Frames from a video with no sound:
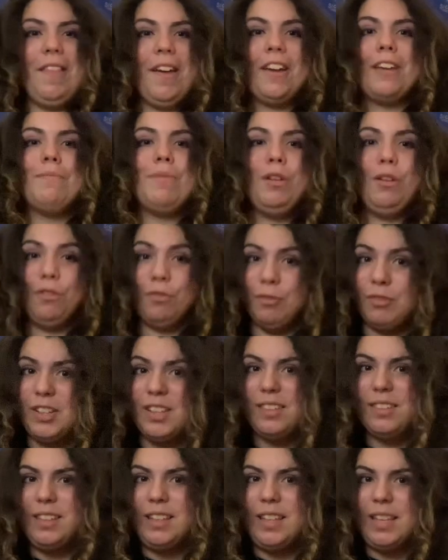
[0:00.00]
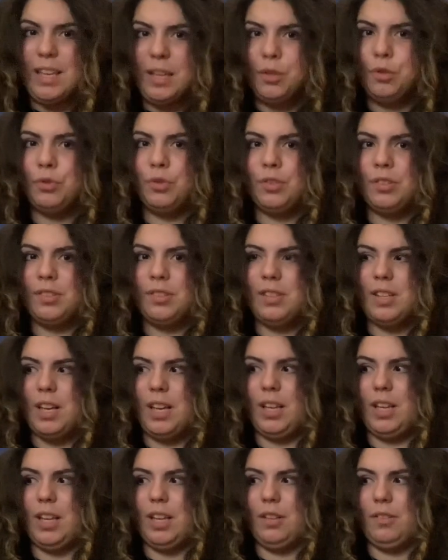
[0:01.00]
that could be a really
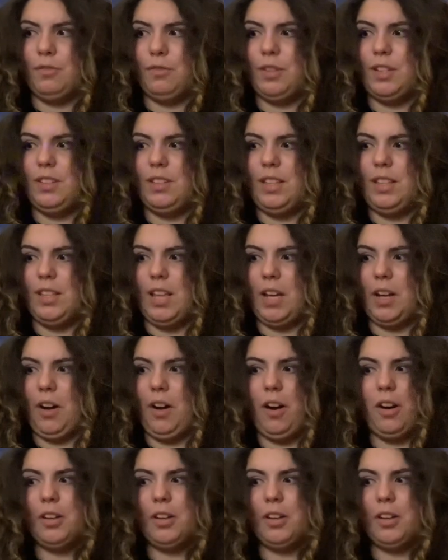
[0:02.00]
interesting and really, like,